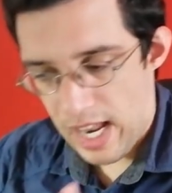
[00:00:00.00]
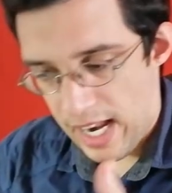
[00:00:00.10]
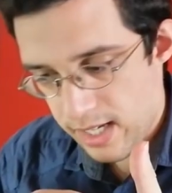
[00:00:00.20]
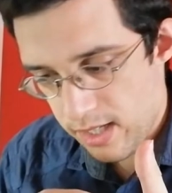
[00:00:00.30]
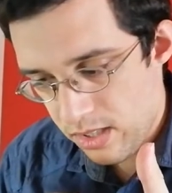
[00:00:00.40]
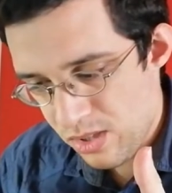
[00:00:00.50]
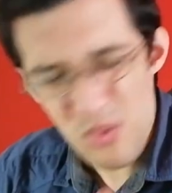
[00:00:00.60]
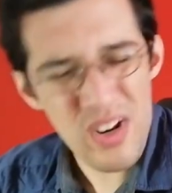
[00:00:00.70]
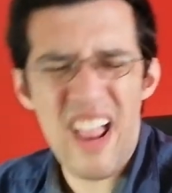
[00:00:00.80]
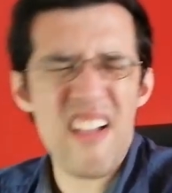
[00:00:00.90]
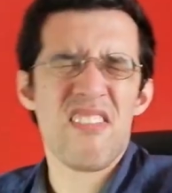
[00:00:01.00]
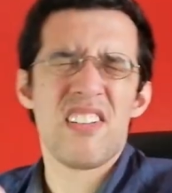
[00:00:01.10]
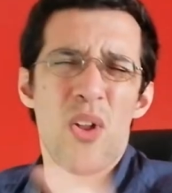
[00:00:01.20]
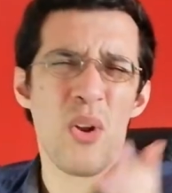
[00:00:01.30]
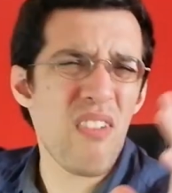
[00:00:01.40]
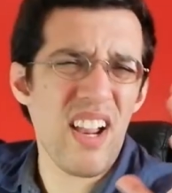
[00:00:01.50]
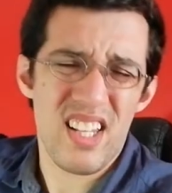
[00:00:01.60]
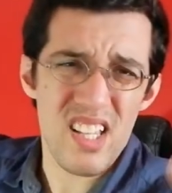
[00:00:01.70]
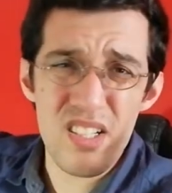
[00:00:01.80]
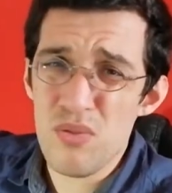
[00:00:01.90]
I don't have a lot of
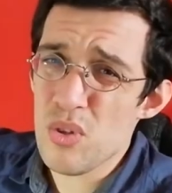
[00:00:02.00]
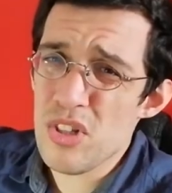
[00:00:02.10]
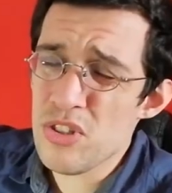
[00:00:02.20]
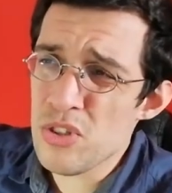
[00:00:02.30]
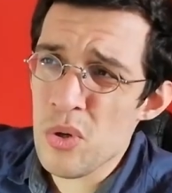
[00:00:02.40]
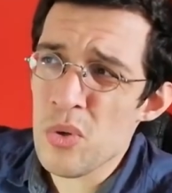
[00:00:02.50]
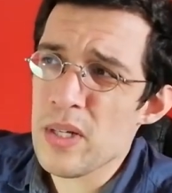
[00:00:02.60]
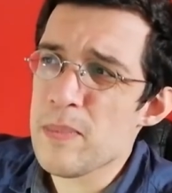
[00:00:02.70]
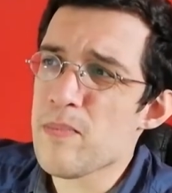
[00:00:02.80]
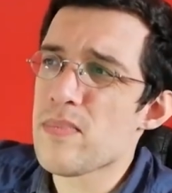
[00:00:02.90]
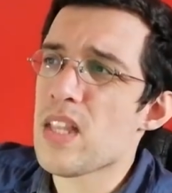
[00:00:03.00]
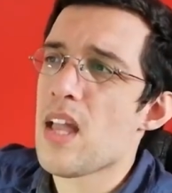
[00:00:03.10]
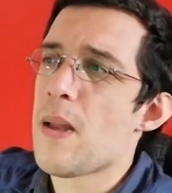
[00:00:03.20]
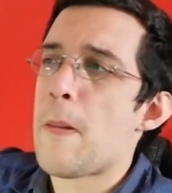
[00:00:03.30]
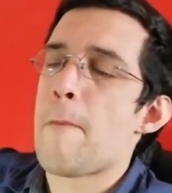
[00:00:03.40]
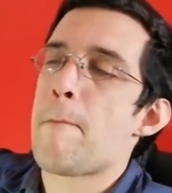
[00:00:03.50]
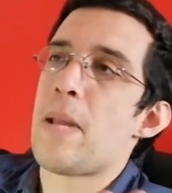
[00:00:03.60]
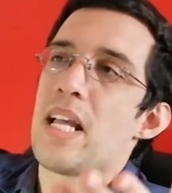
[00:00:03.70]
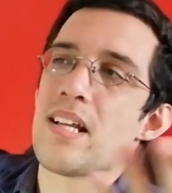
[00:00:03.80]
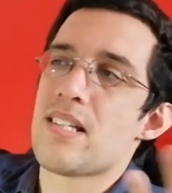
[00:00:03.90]
ideas for the story
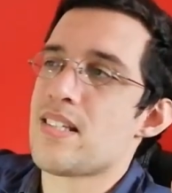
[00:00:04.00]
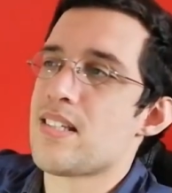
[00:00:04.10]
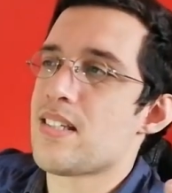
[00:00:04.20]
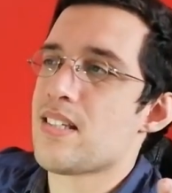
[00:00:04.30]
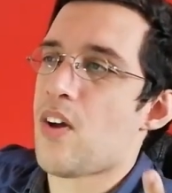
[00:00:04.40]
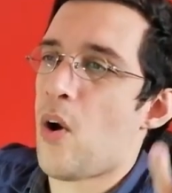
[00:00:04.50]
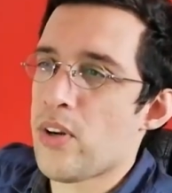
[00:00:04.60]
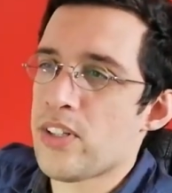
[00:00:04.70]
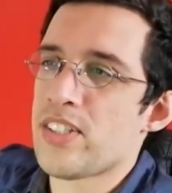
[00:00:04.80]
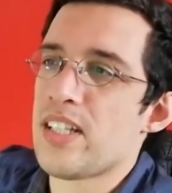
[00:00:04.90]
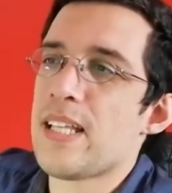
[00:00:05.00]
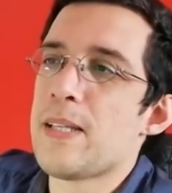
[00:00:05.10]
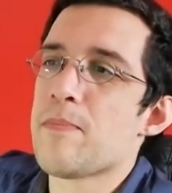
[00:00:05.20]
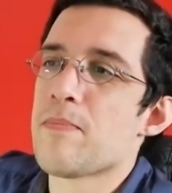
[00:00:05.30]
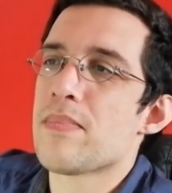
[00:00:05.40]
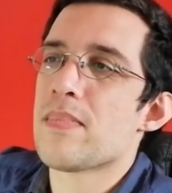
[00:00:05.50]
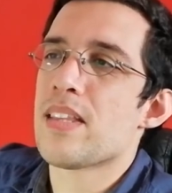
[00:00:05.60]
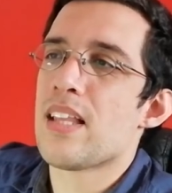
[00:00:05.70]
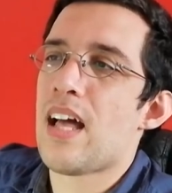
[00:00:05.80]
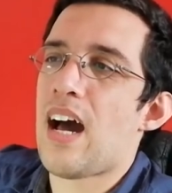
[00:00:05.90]
because honestly
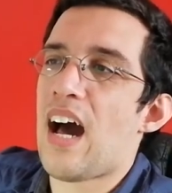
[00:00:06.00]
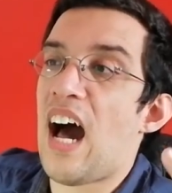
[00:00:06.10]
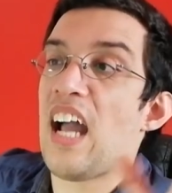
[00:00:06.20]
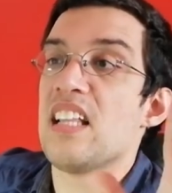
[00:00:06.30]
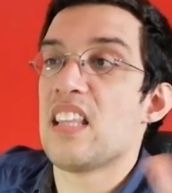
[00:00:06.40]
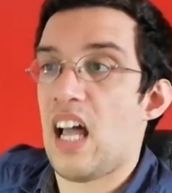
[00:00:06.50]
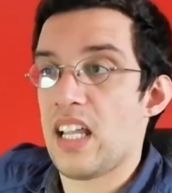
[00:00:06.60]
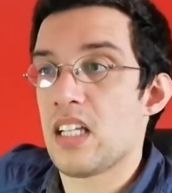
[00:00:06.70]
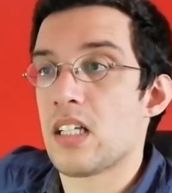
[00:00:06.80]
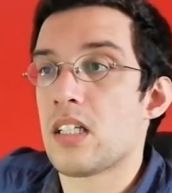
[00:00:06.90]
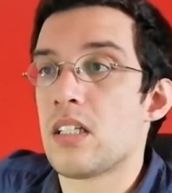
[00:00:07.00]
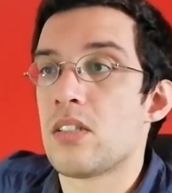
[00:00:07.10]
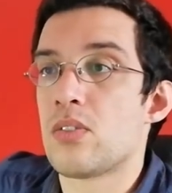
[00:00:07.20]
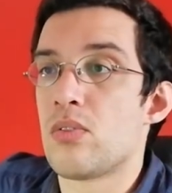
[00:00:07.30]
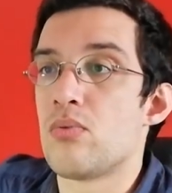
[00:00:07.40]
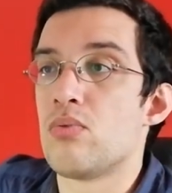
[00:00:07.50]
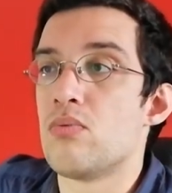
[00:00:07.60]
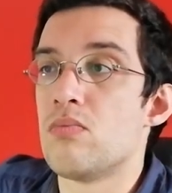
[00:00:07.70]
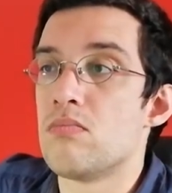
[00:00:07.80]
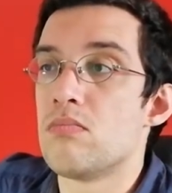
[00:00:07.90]
I like
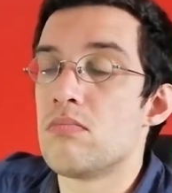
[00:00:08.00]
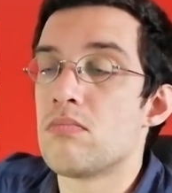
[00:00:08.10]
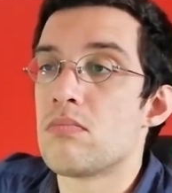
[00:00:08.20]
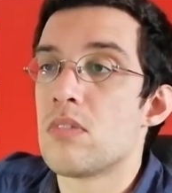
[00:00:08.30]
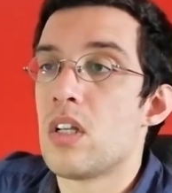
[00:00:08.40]
to mm,